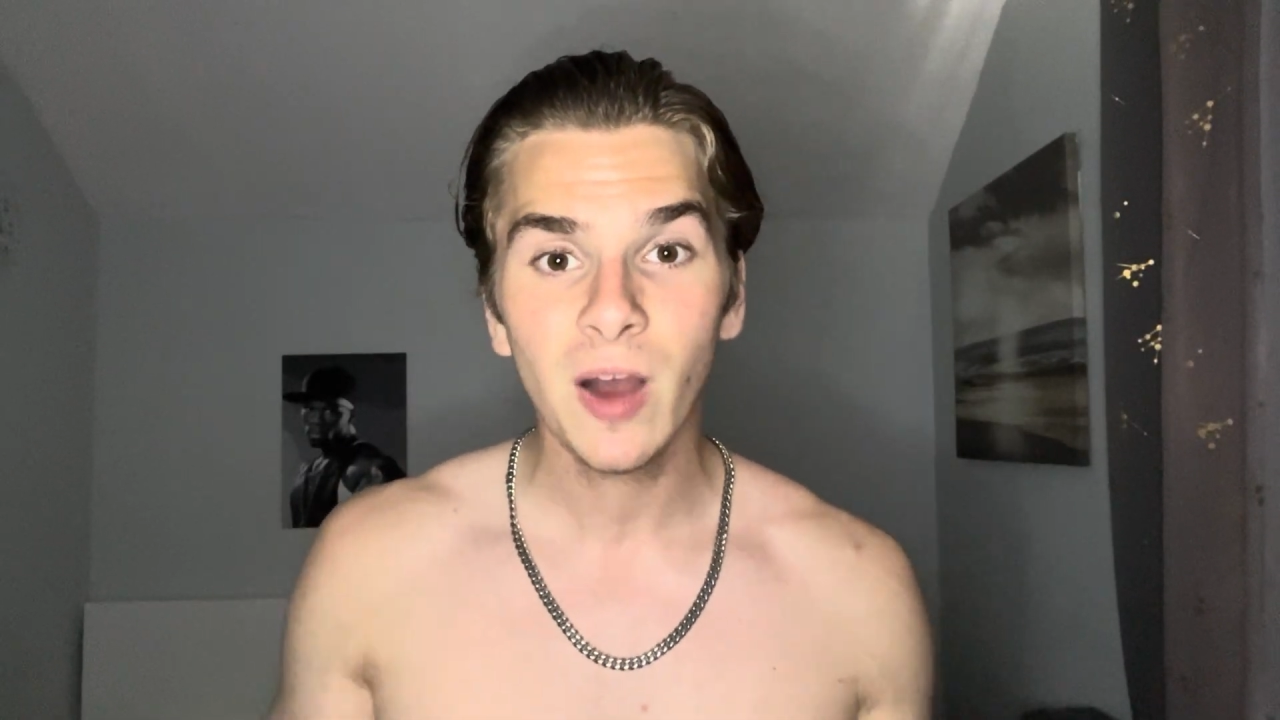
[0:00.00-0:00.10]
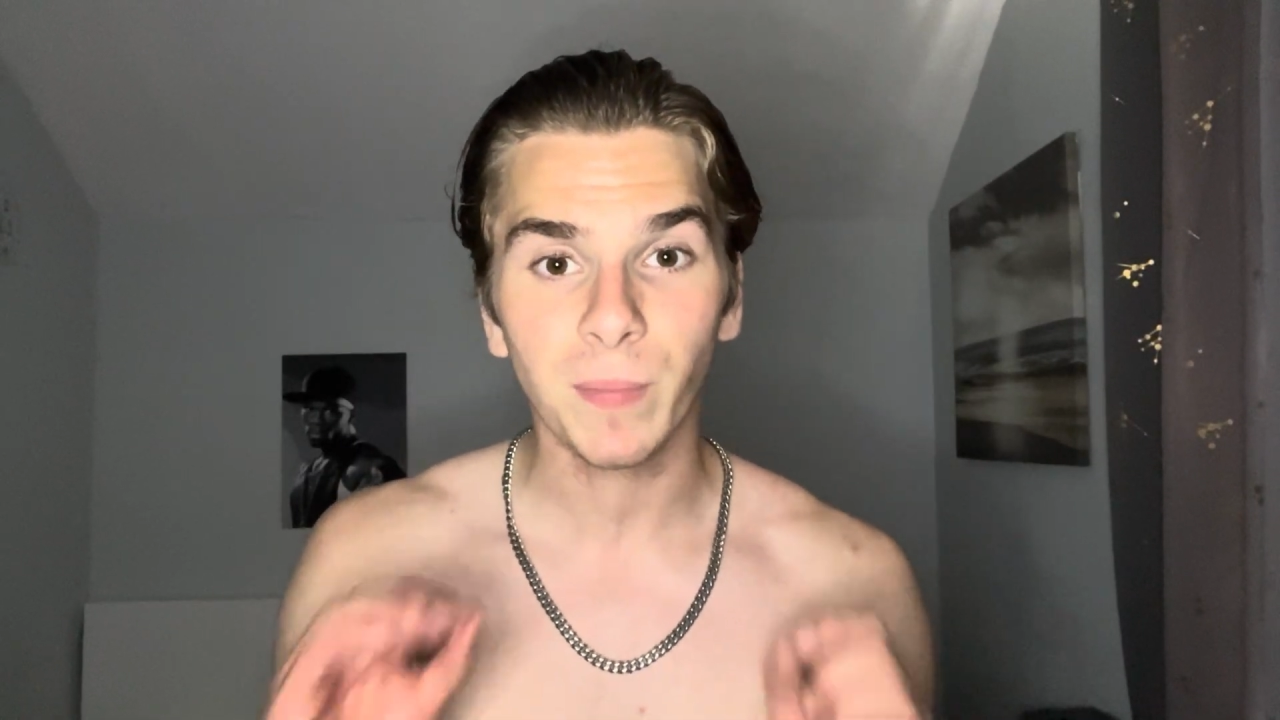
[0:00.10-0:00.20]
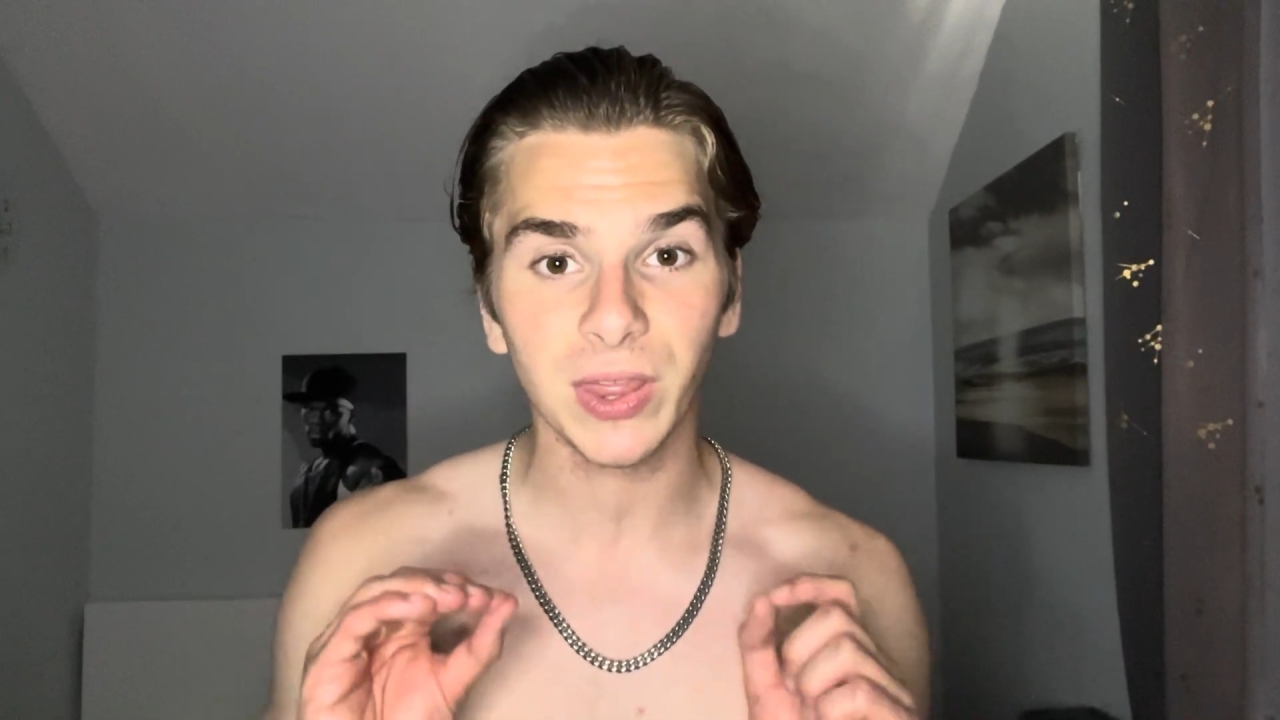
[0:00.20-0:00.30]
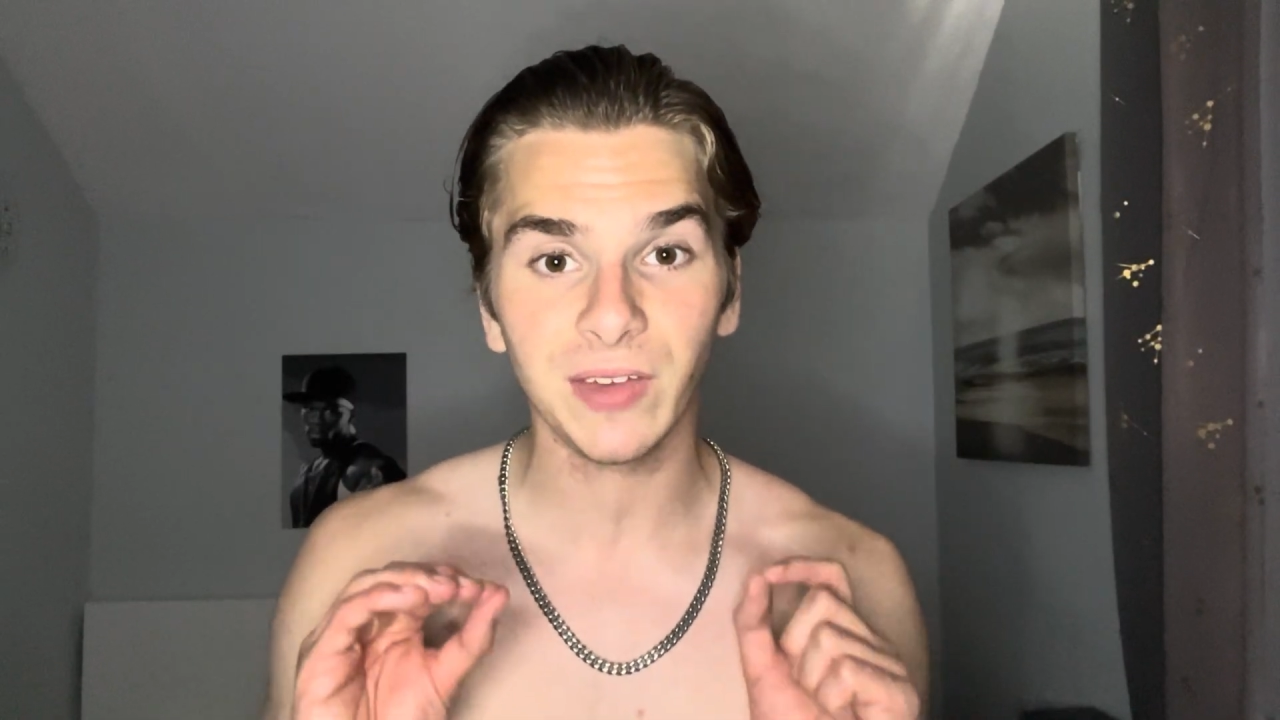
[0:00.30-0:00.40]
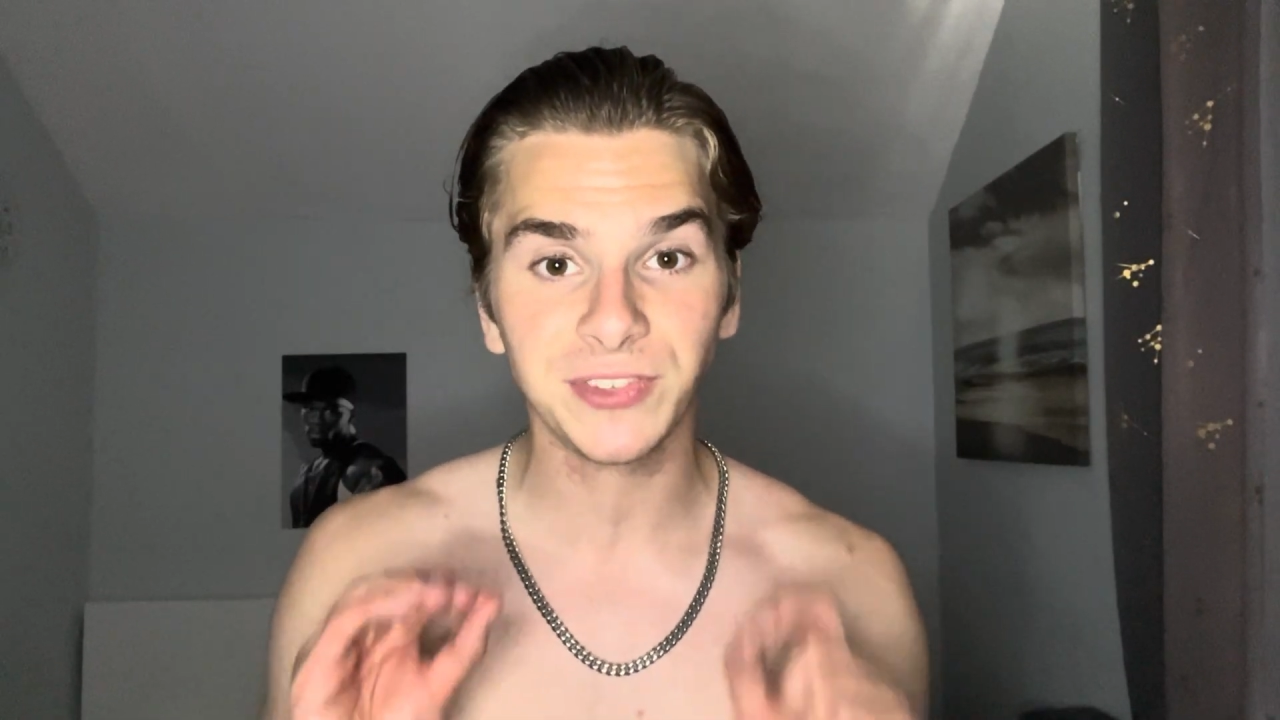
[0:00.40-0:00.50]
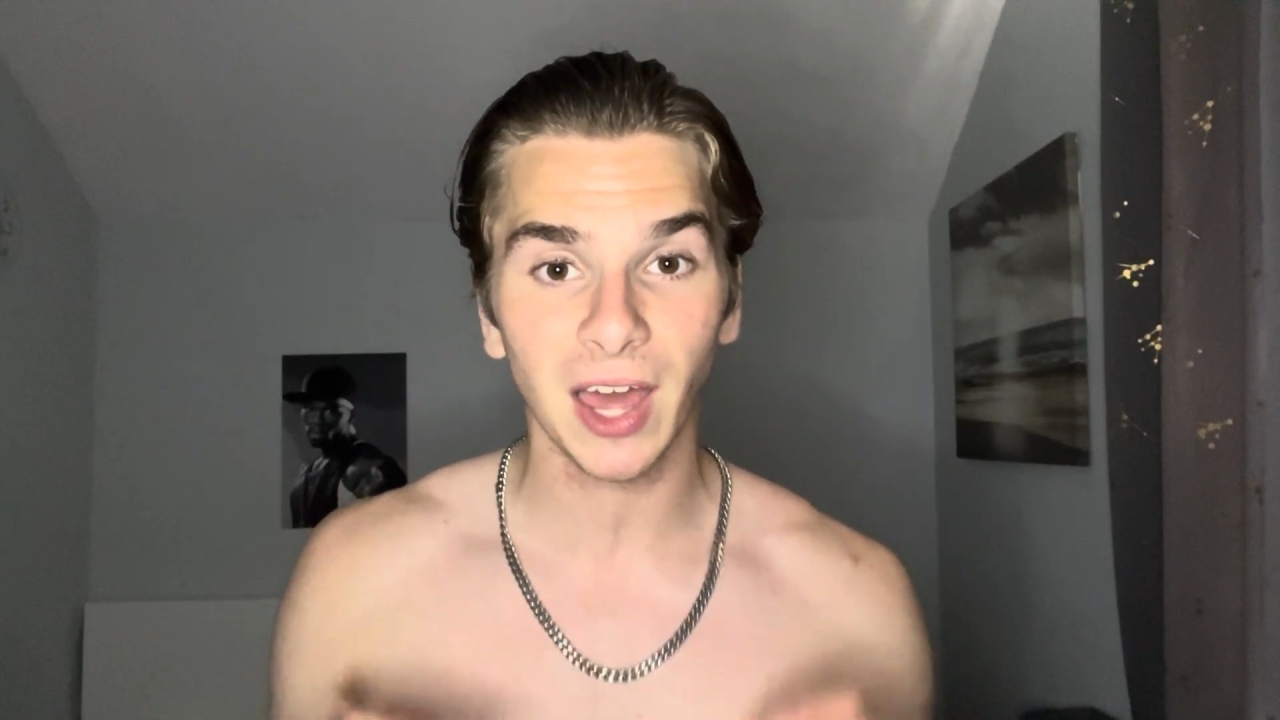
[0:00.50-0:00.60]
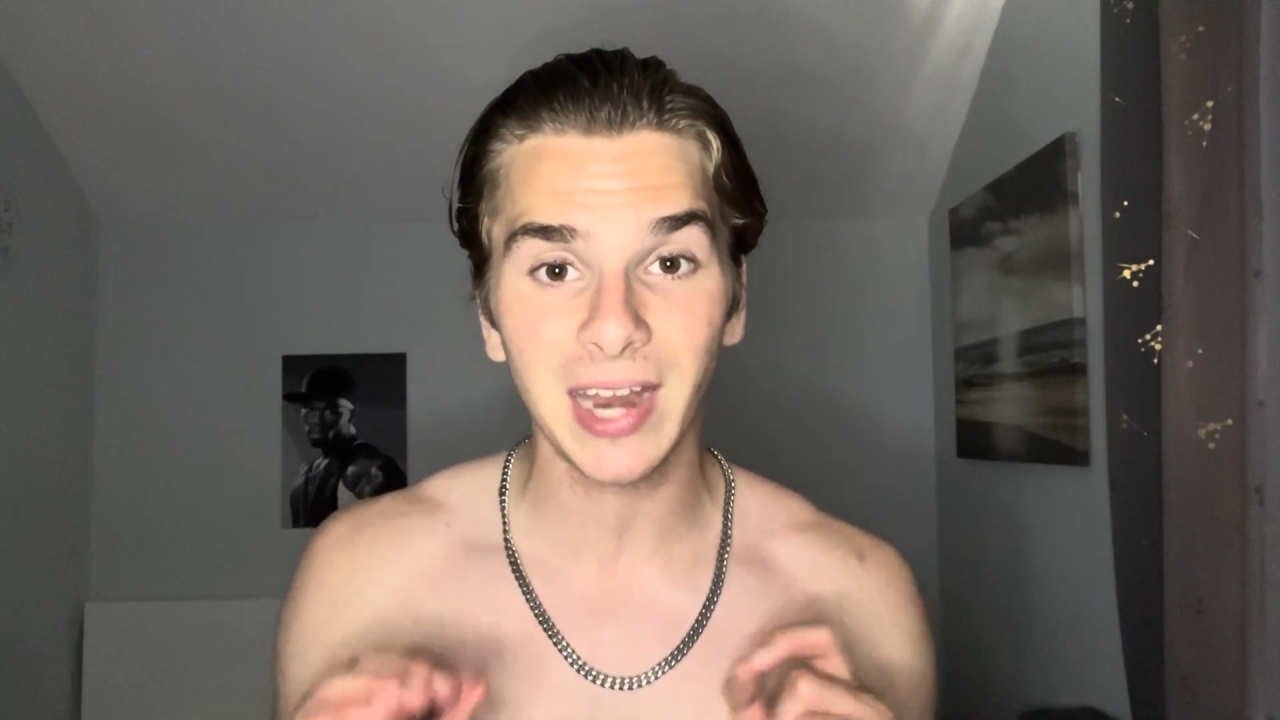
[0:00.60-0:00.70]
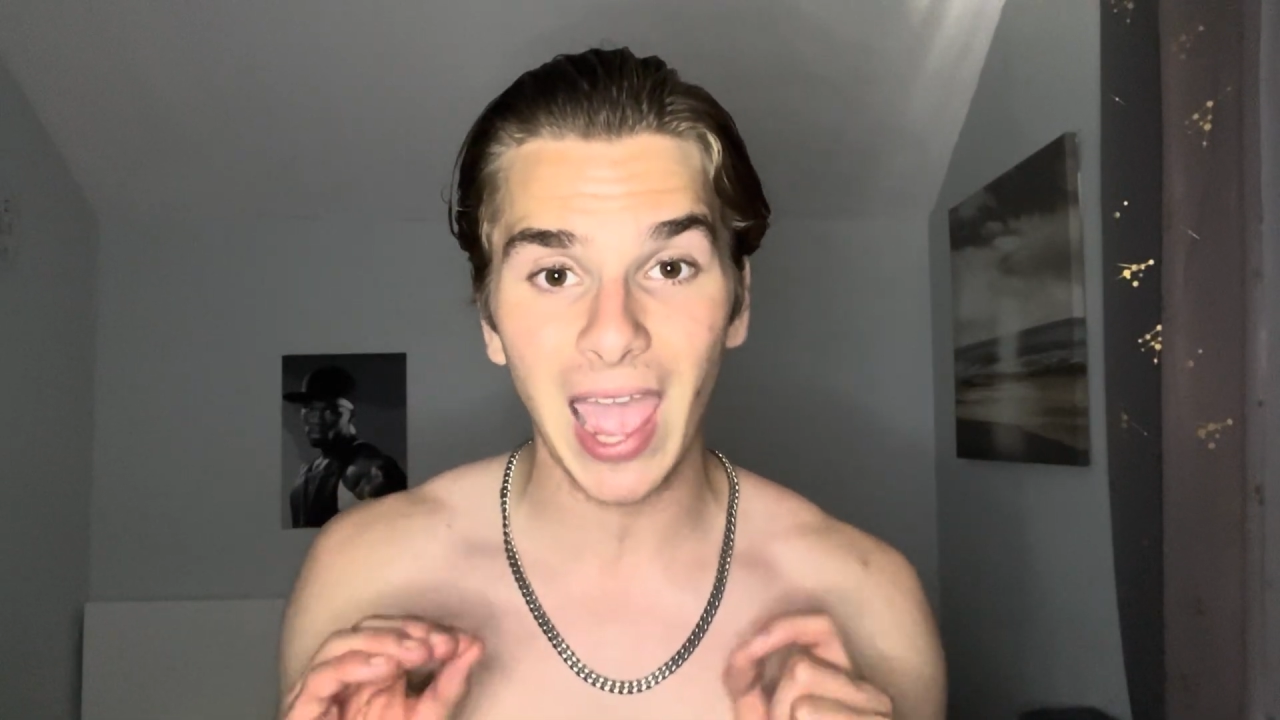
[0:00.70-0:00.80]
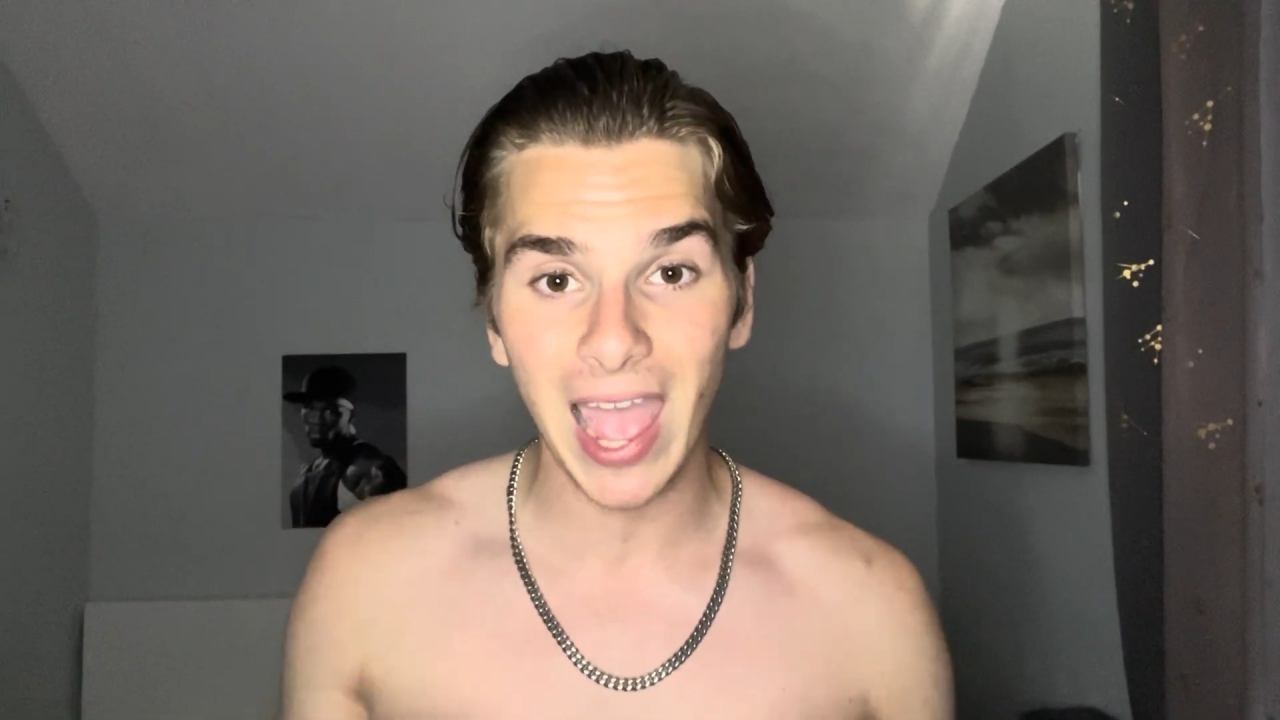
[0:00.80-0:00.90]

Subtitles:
but they've done it